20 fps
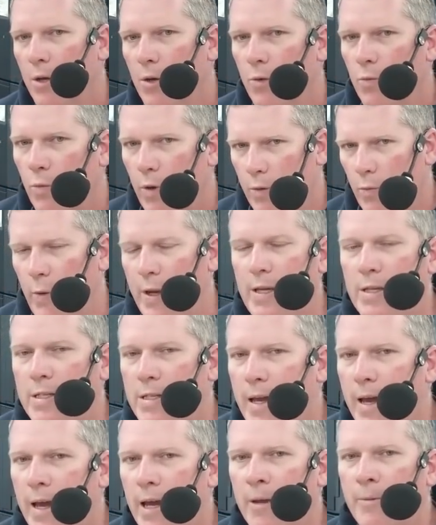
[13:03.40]
What we
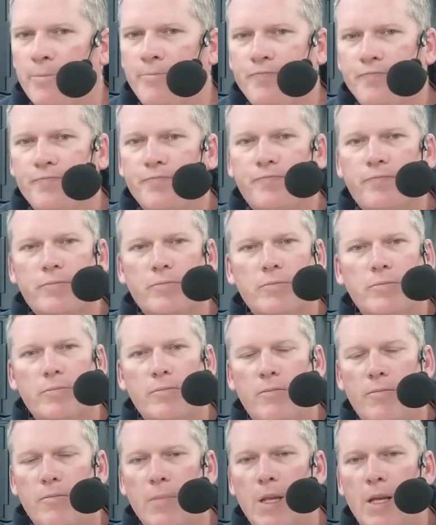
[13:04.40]
say
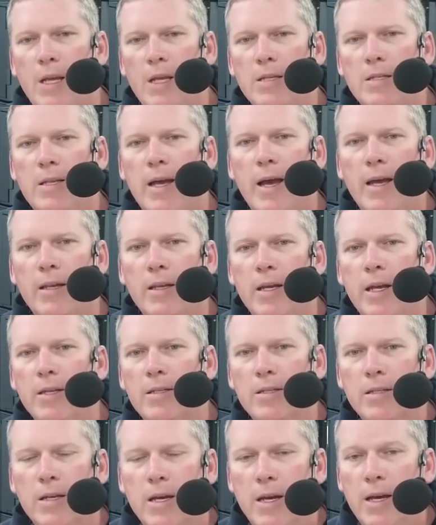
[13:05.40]
is that
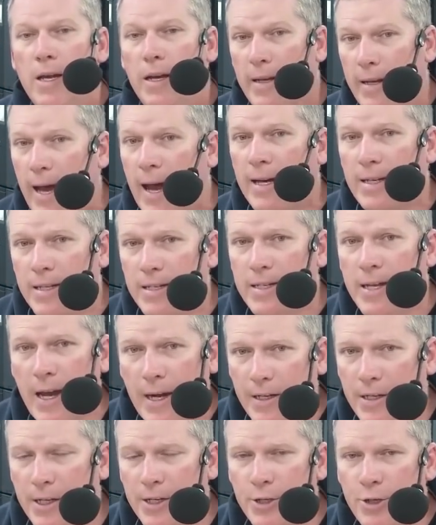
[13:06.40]
it's not
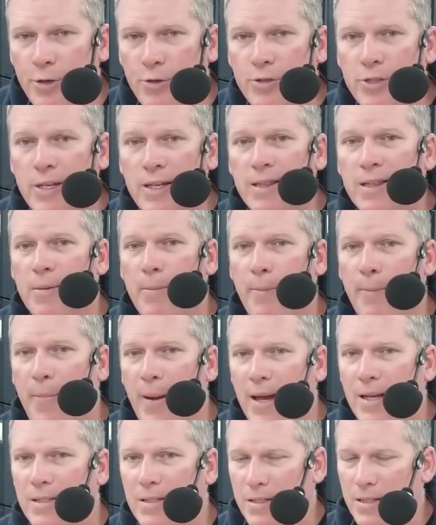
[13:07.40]
detected using
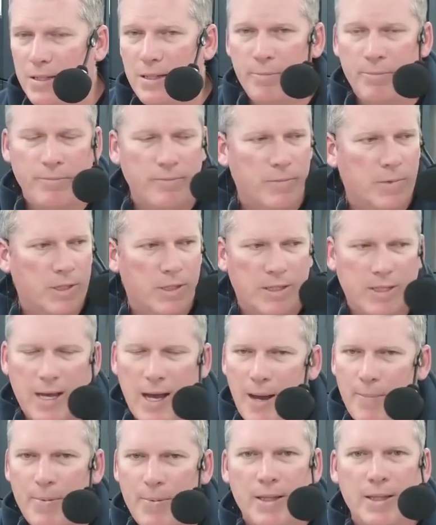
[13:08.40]
the
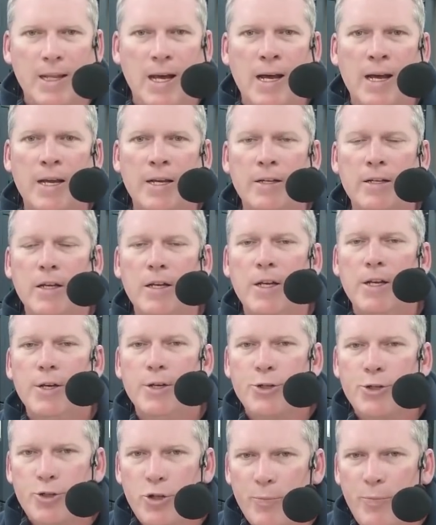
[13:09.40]
top-of-the-line
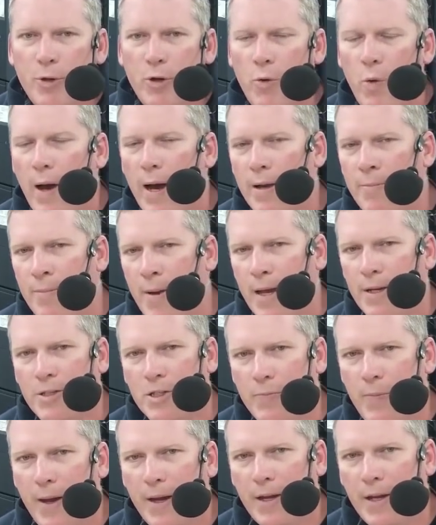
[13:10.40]
triple quad mass
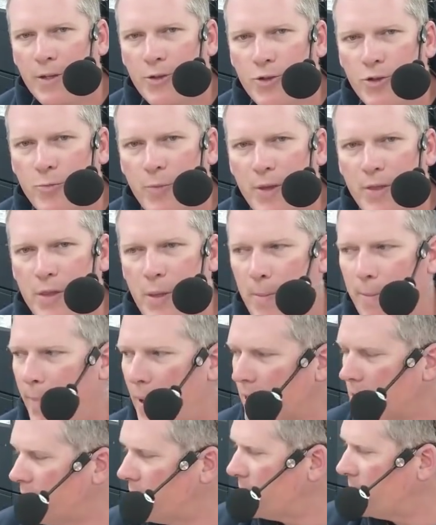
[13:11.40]
spec instrument, the
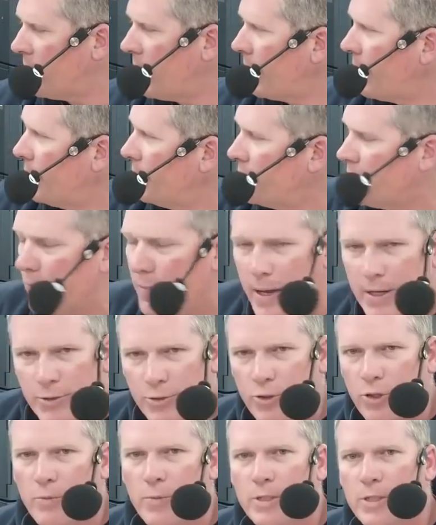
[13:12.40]
best science, the
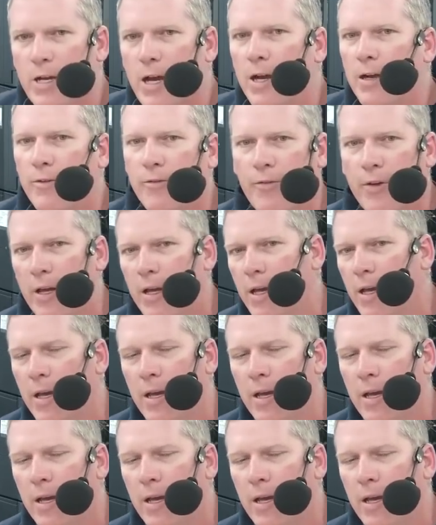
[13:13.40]
best chromatography.